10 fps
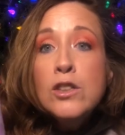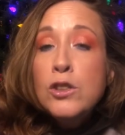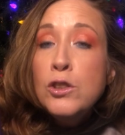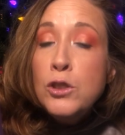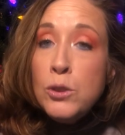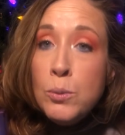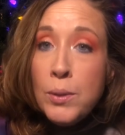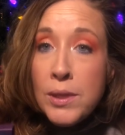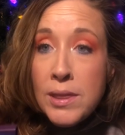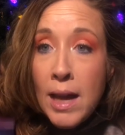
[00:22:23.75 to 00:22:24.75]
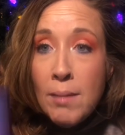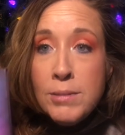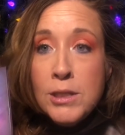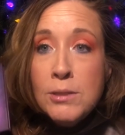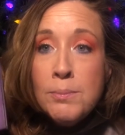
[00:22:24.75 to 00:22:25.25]
to do with
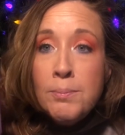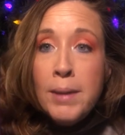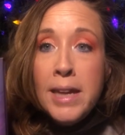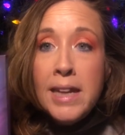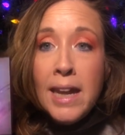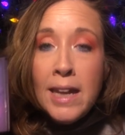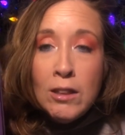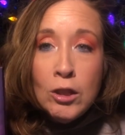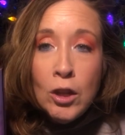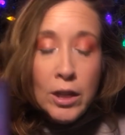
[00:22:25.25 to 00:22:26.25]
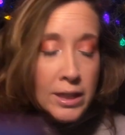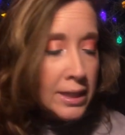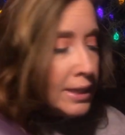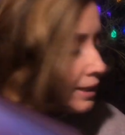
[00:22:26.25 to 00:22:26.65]
them to make a look.